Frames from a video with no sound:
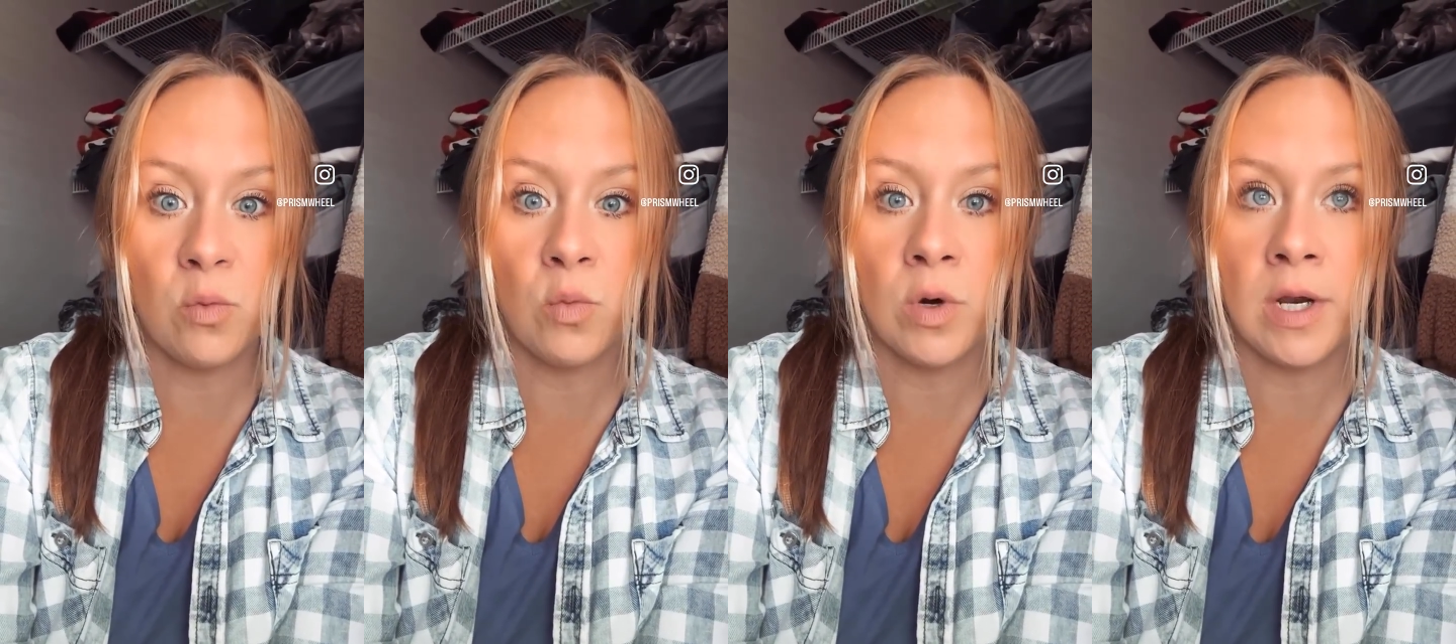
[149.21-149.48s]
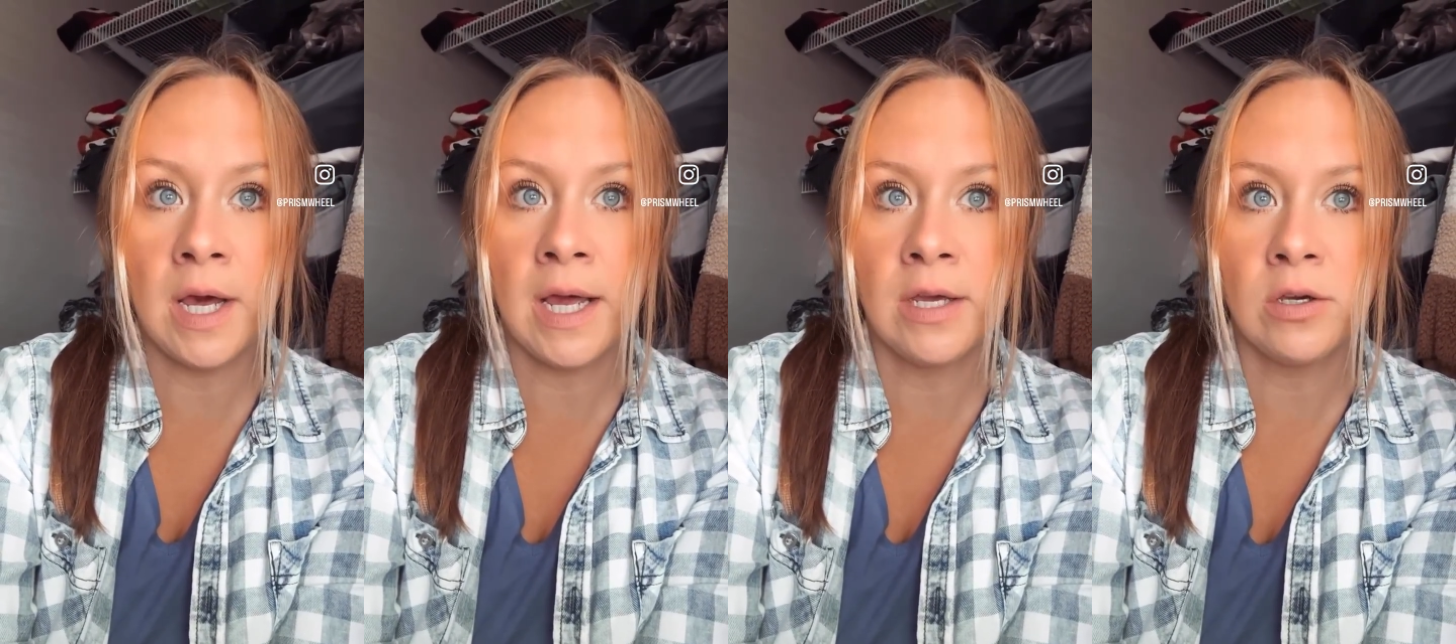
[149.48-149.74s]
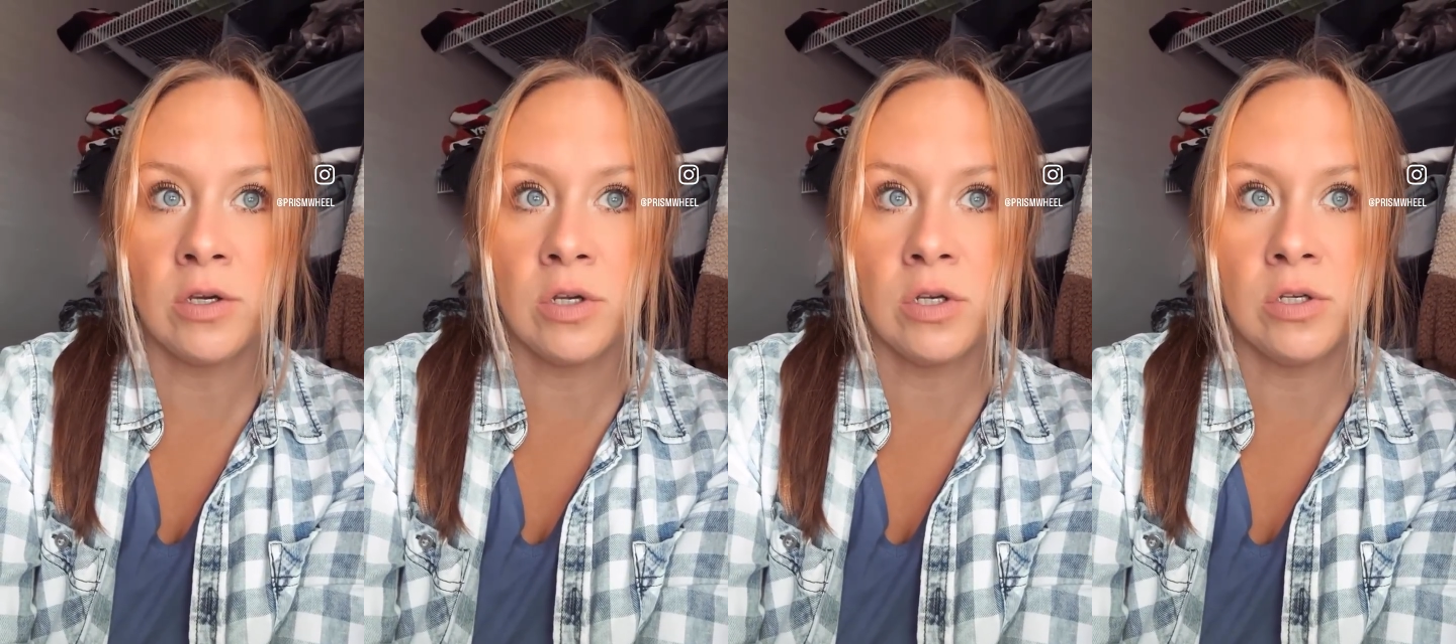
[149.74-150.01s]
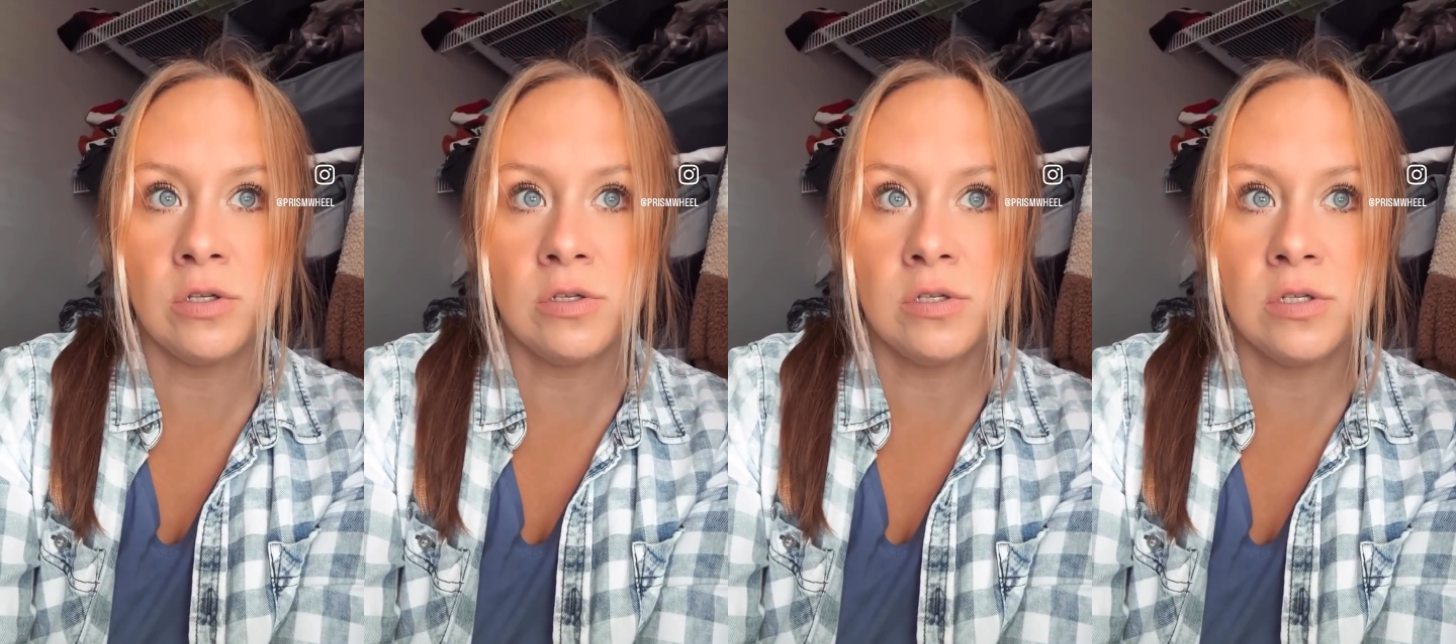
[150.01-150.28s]
what I
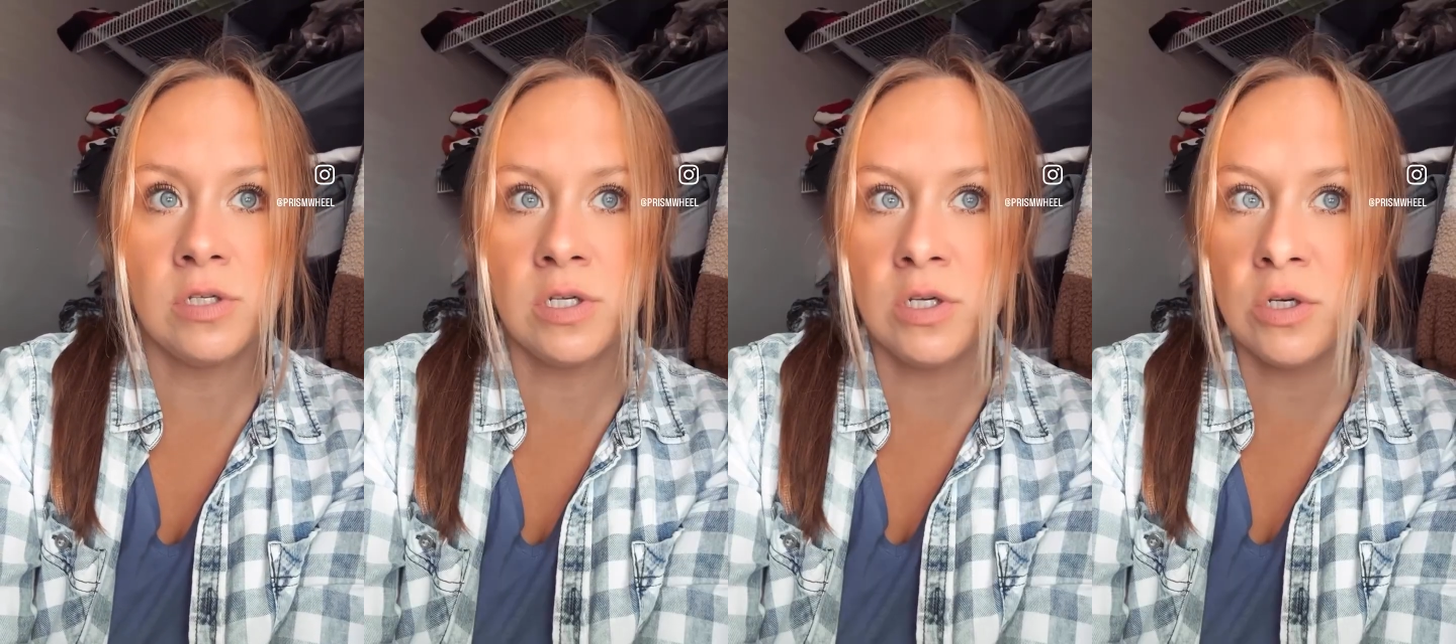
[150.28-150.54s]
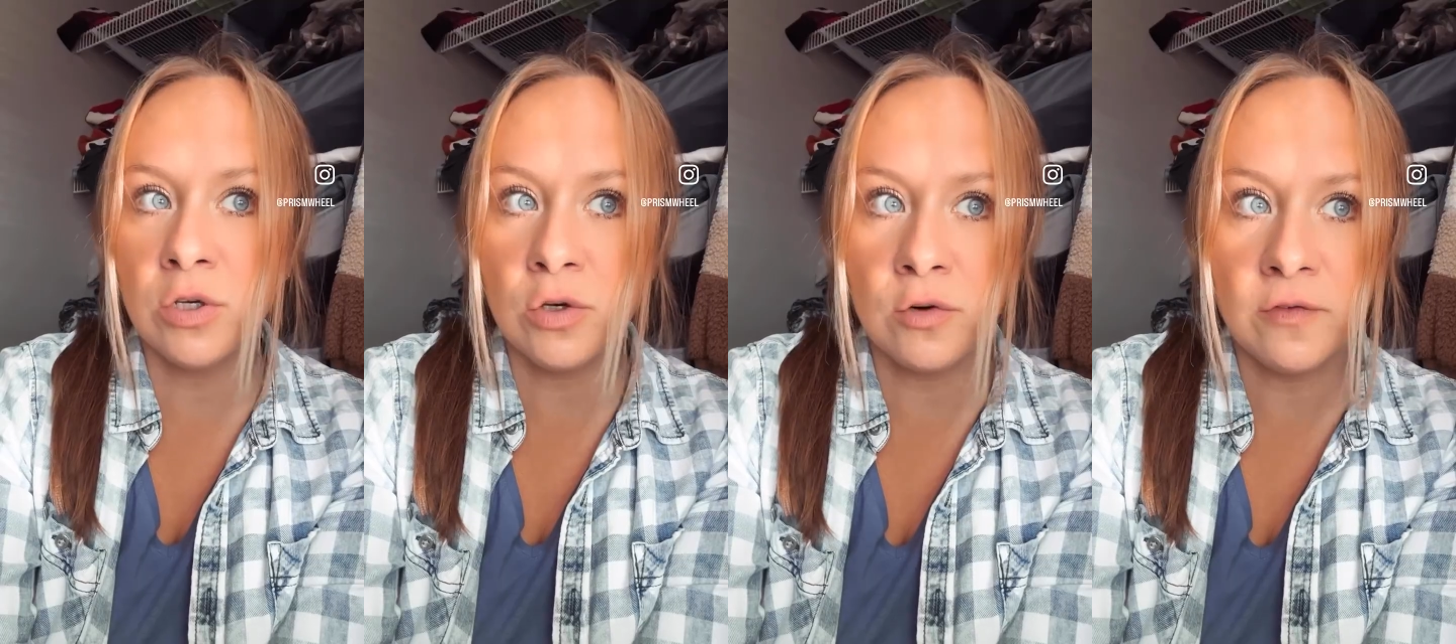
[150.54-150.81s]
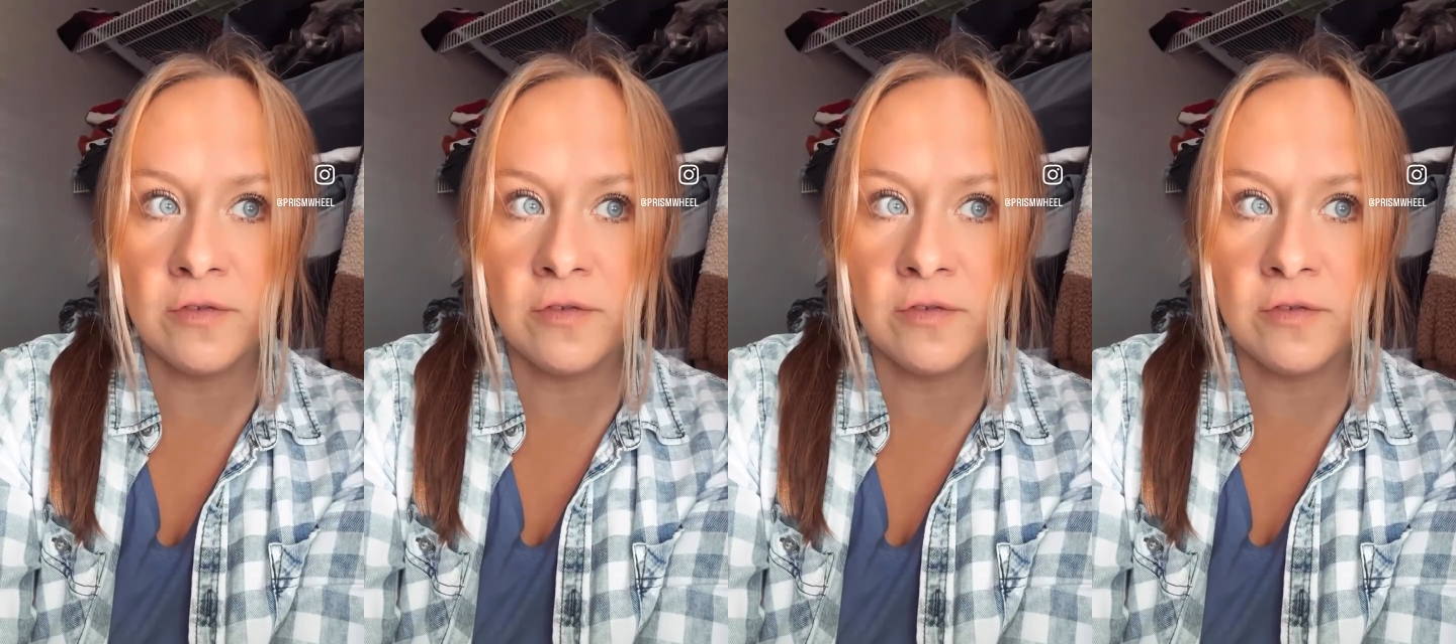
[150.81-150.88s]
could do